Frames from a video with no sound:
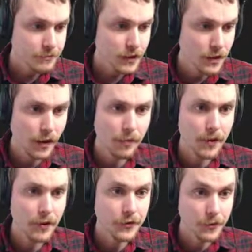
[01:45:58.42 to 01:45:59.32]
um,
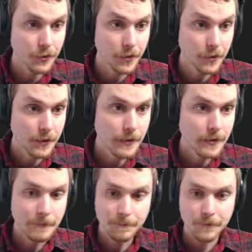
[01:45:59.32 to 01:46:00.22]
that I'll do
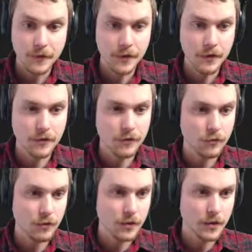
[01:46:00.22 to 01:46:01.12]
is
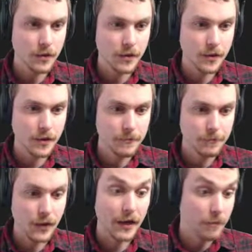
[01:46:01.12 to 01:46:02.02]
uh,
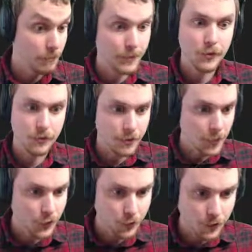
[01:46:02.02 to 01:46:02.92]
build the
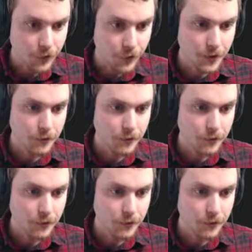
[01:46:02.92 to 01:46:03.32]
most recent one,